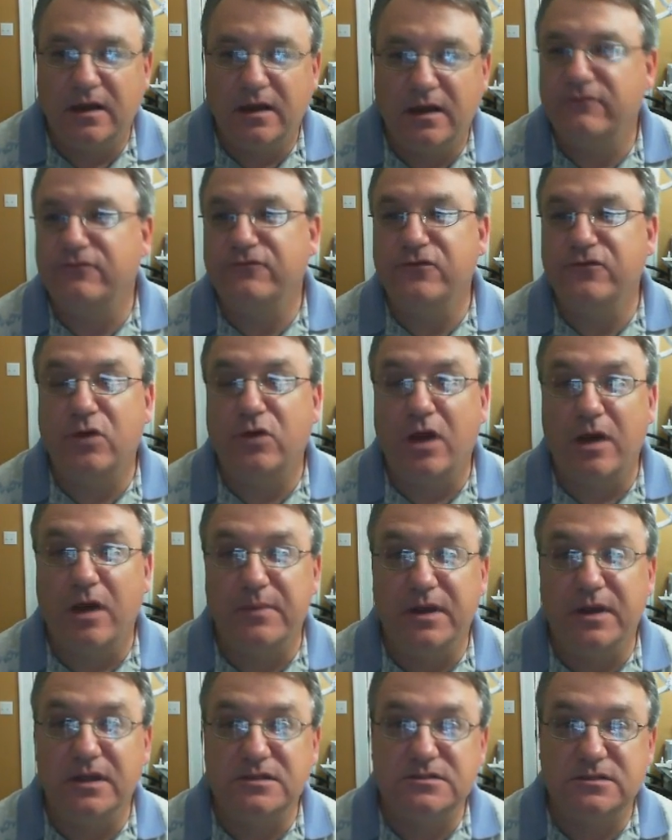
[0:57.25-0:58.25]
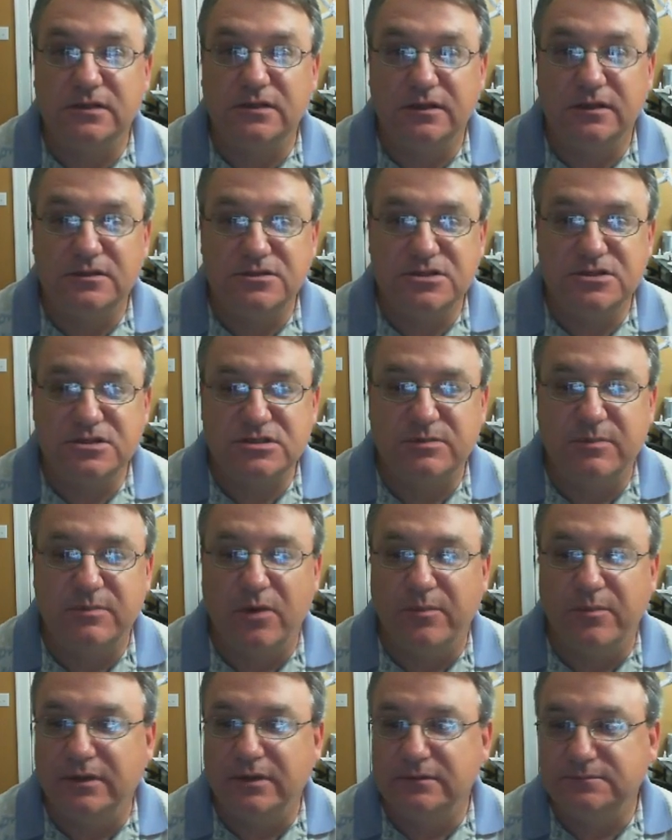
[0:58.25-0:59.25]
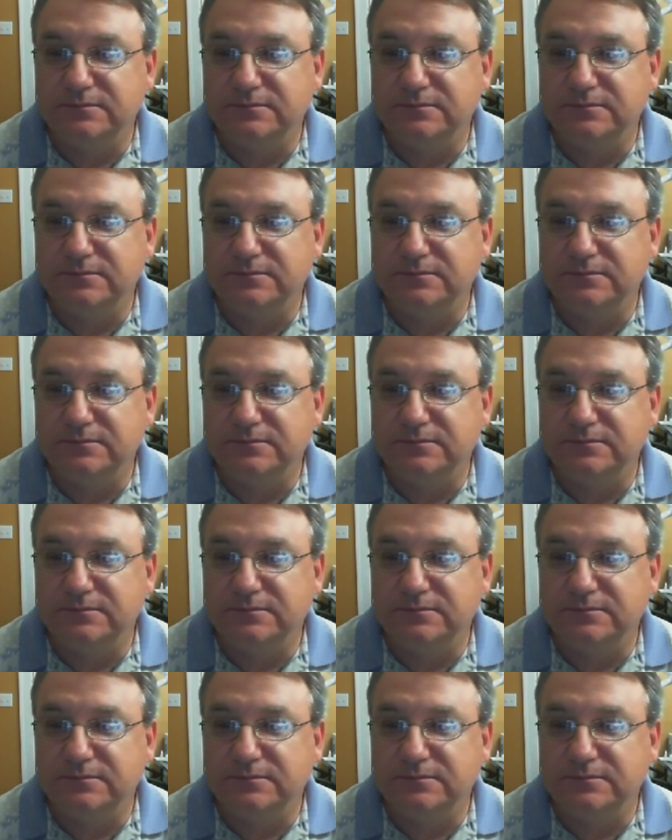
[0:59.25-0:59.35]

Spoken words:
have a few comments in just a moment.